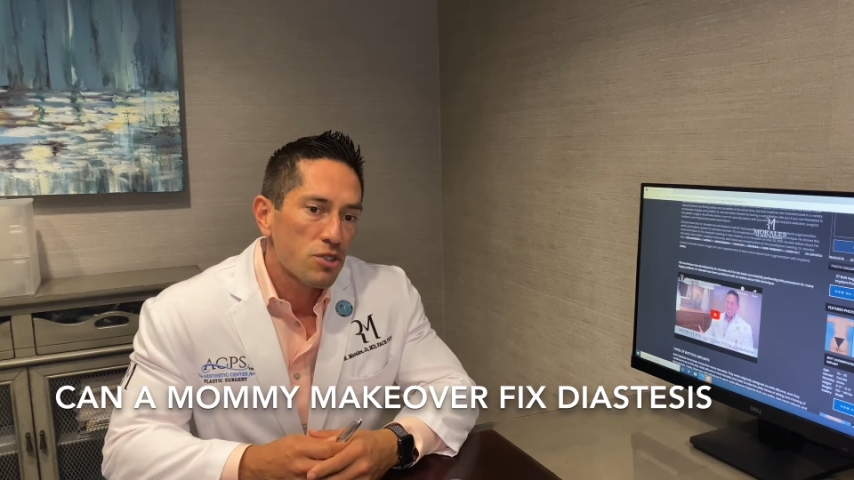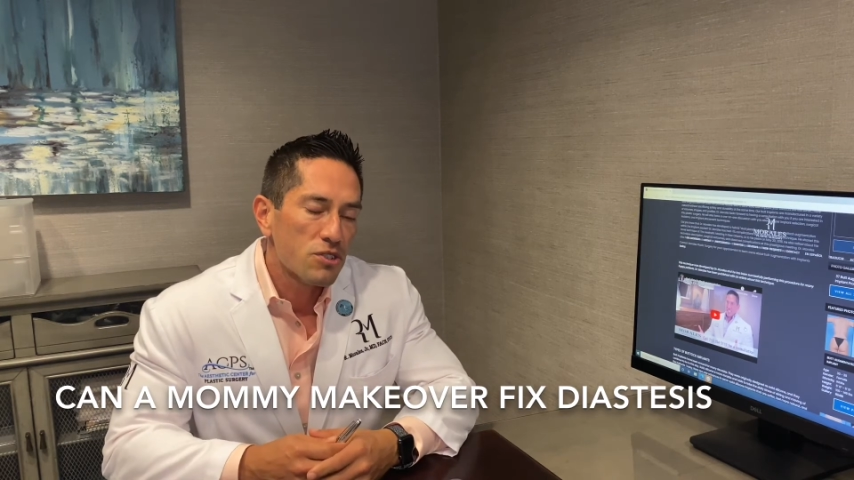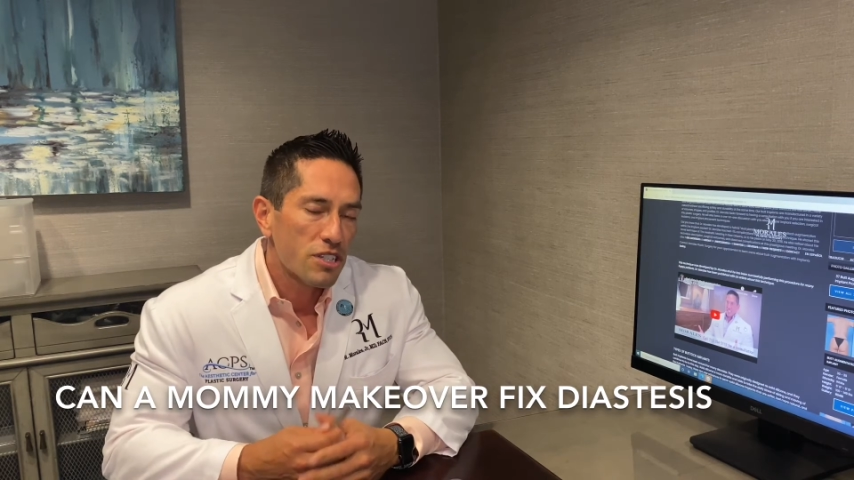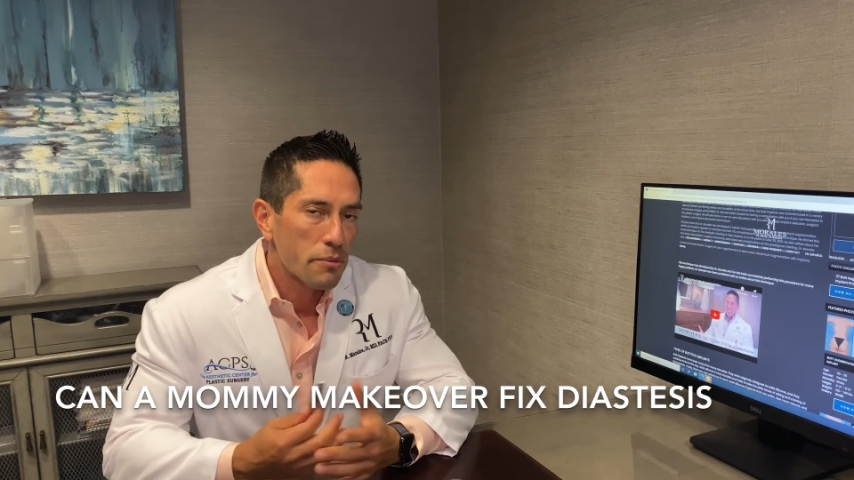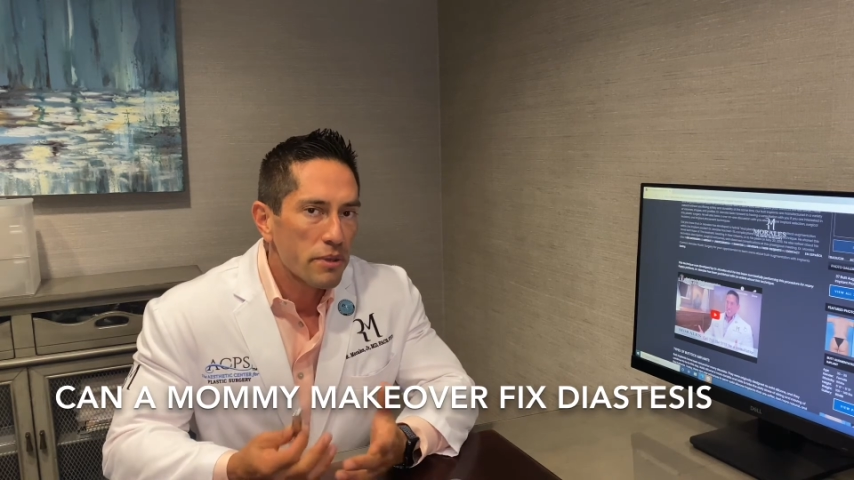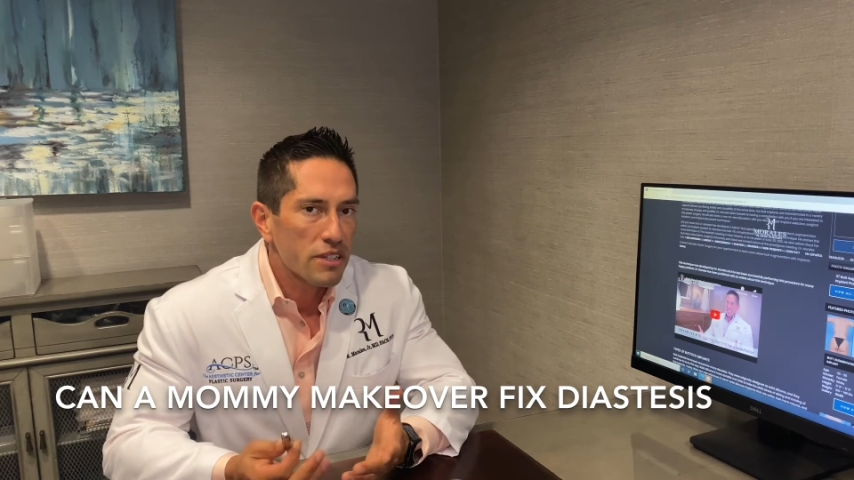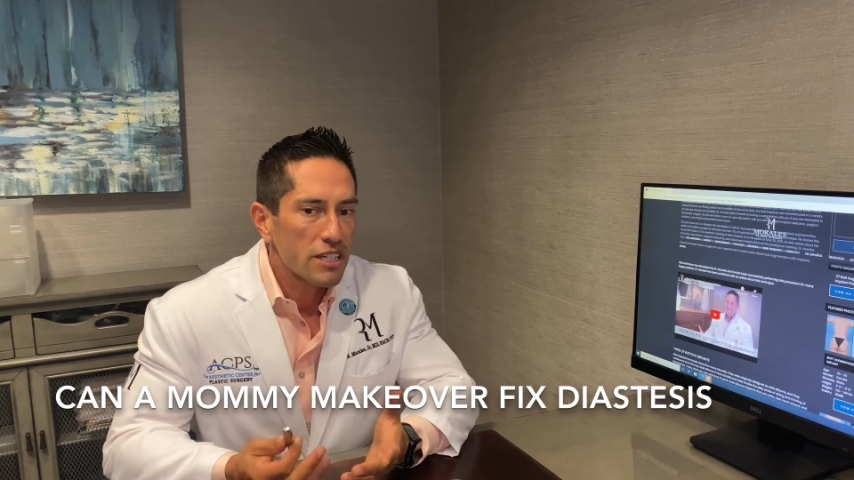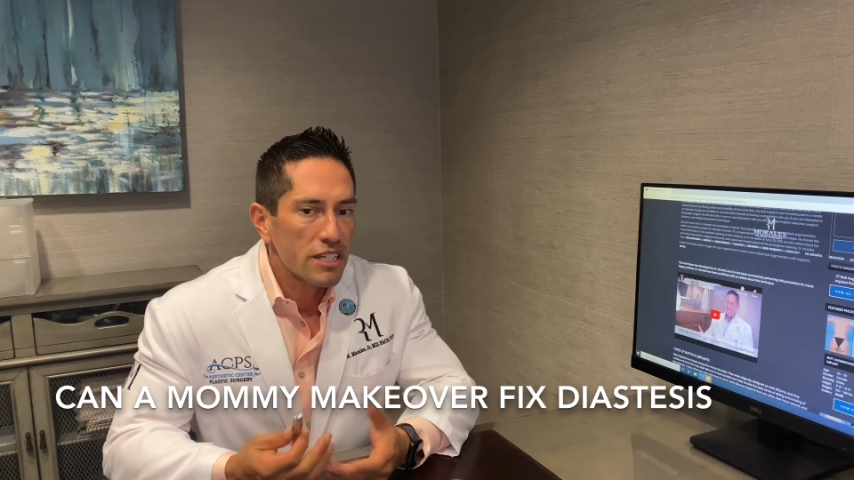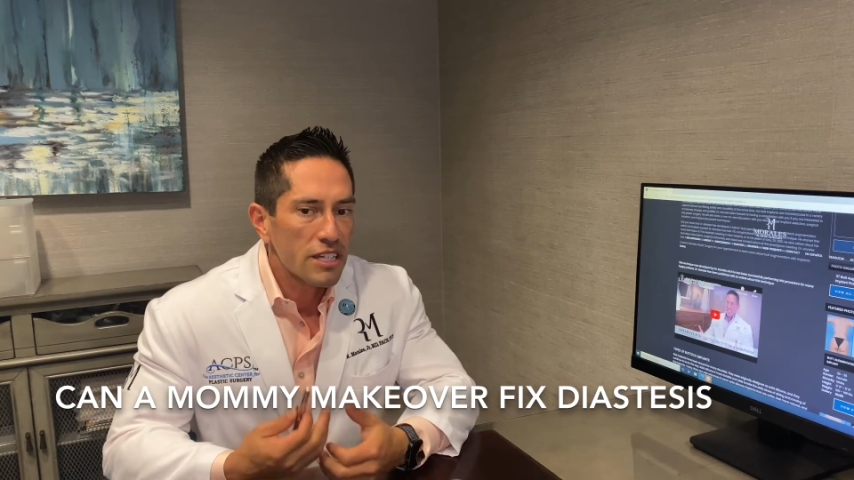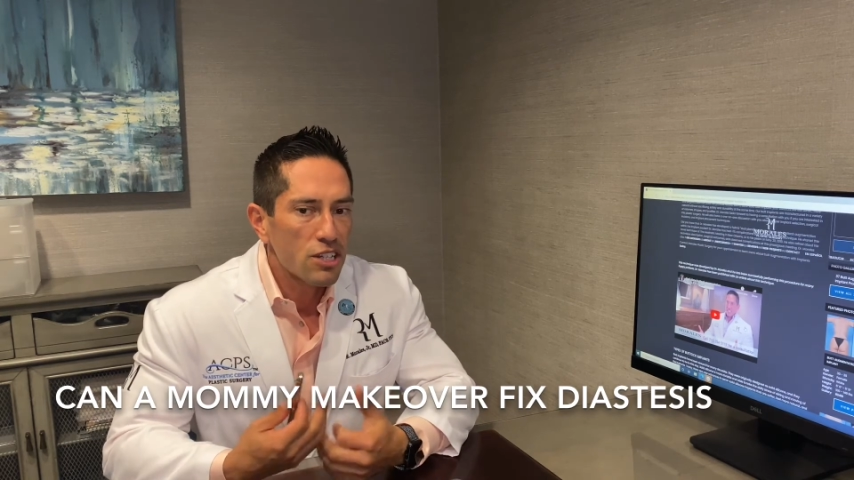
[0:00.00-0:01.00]

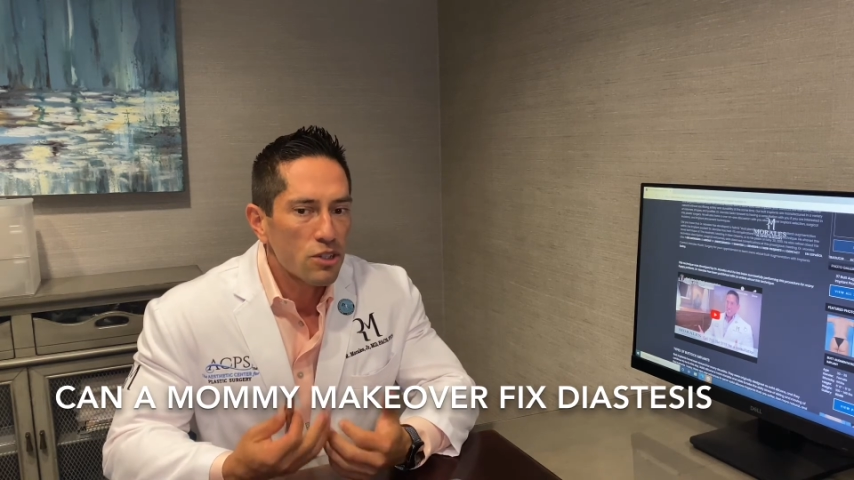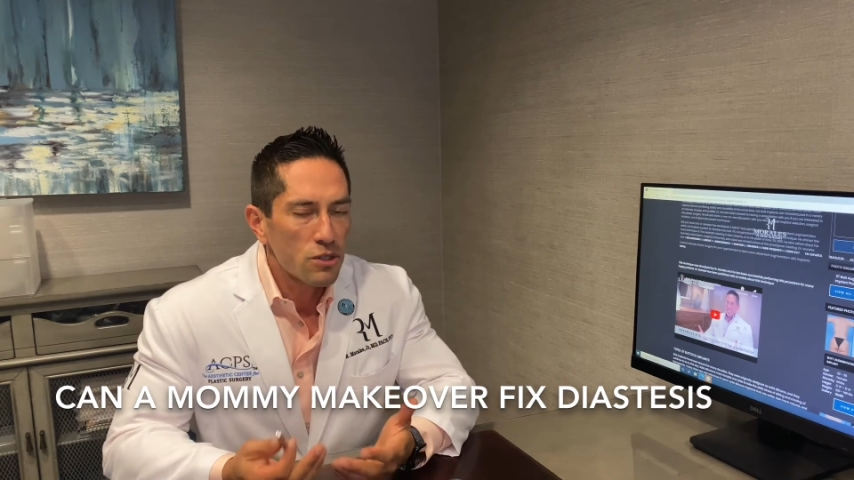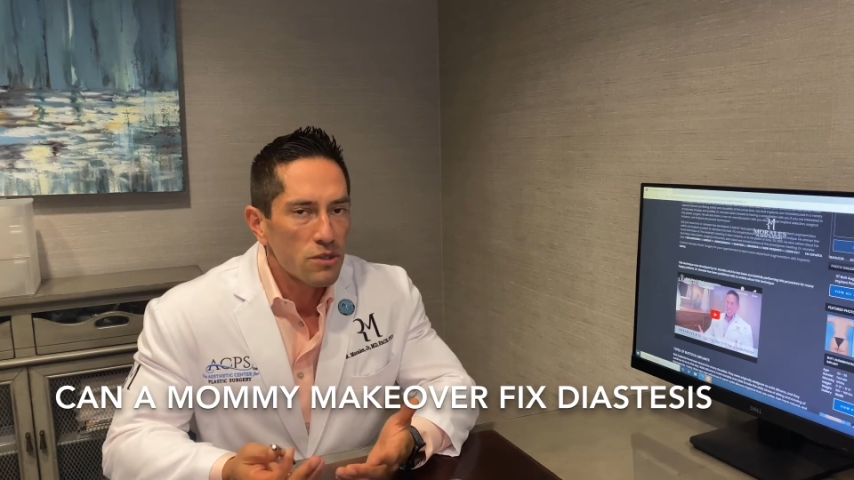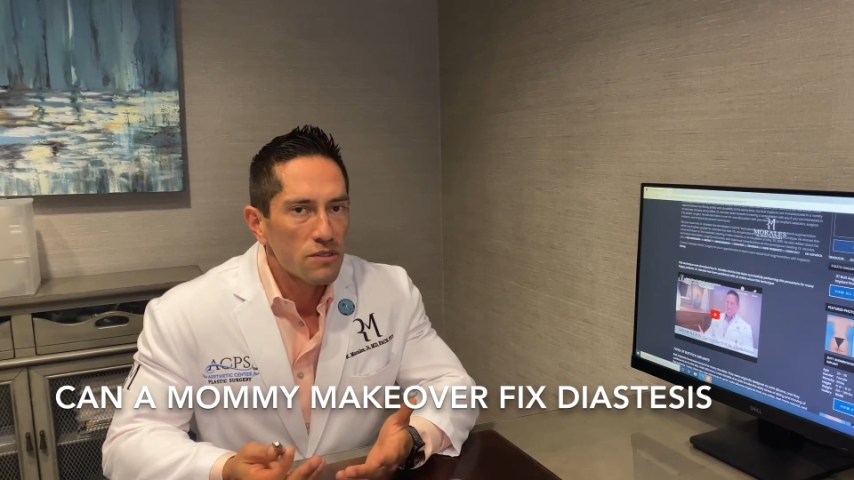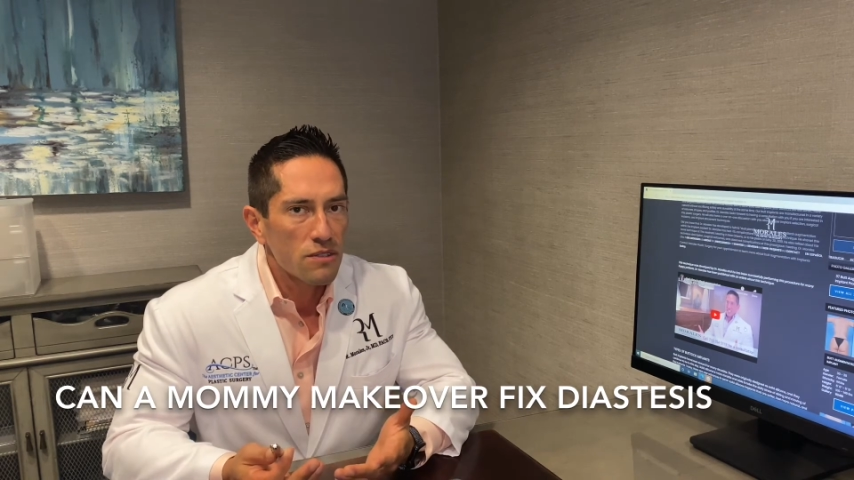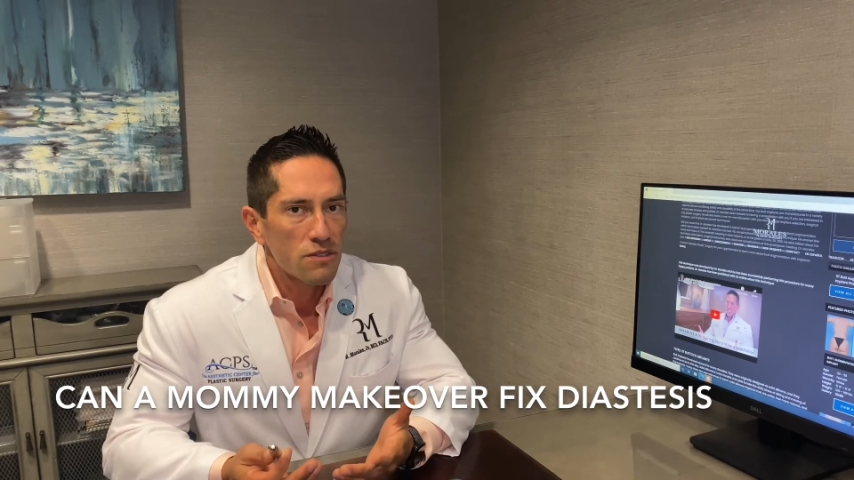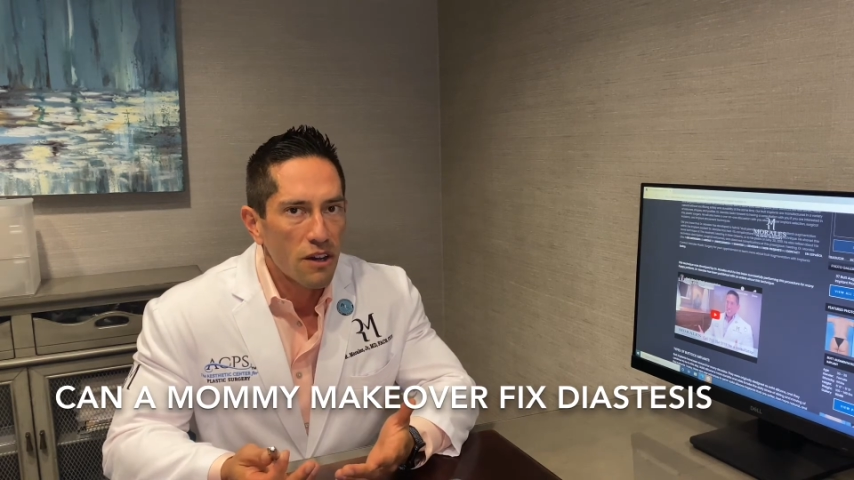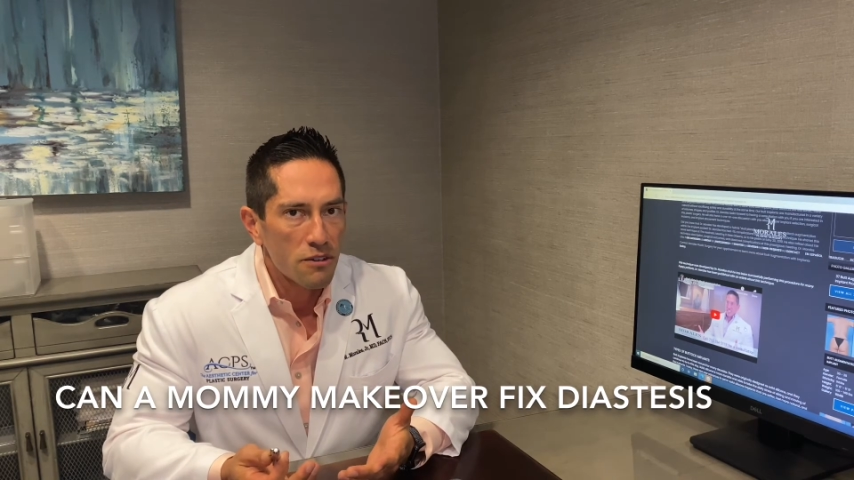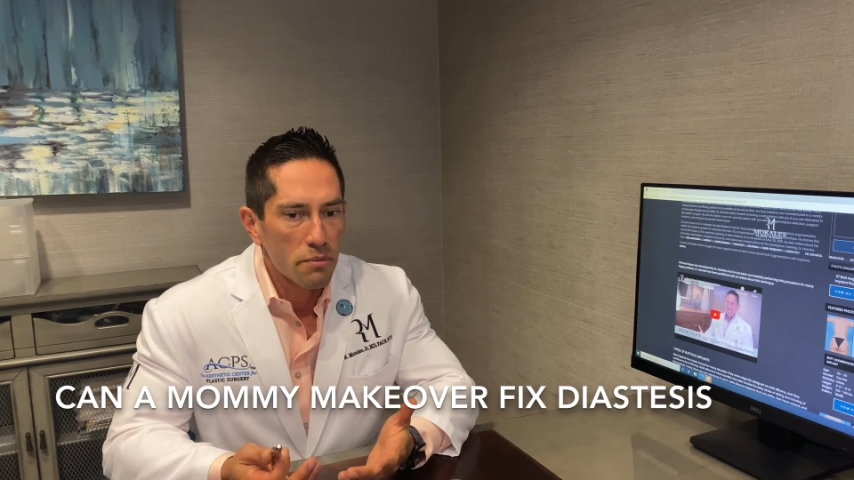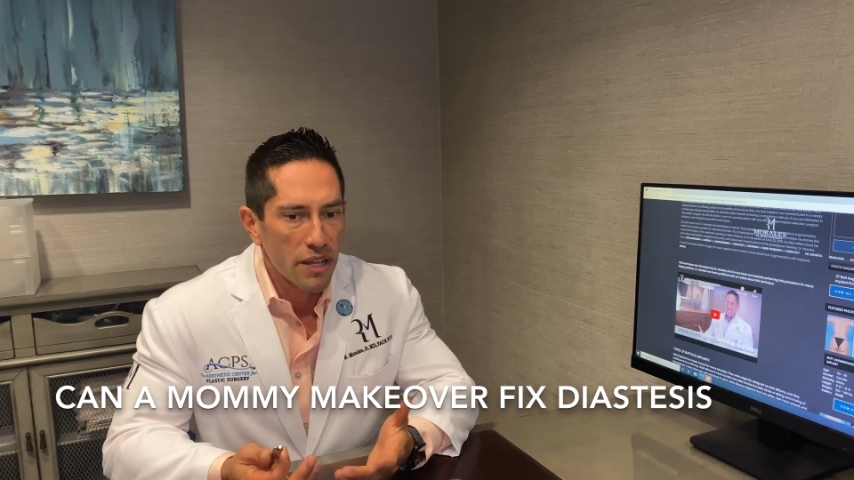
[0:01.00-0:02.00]
typically includes
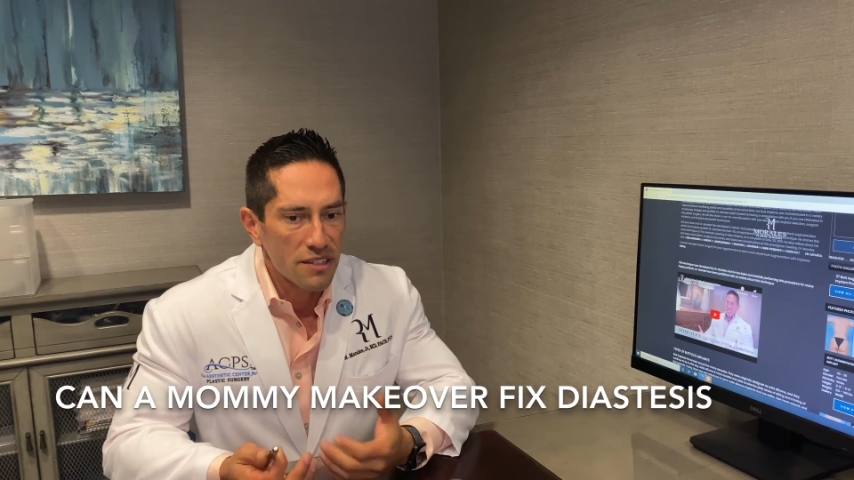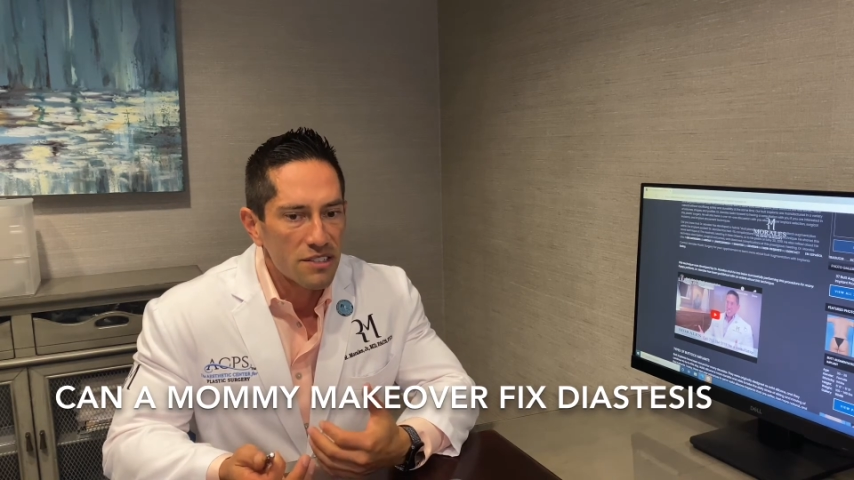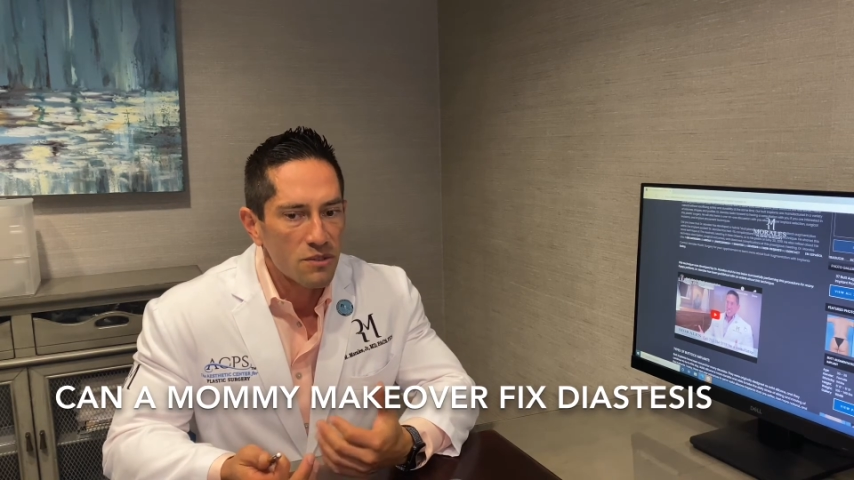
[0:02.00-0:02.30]
abdominoplasty,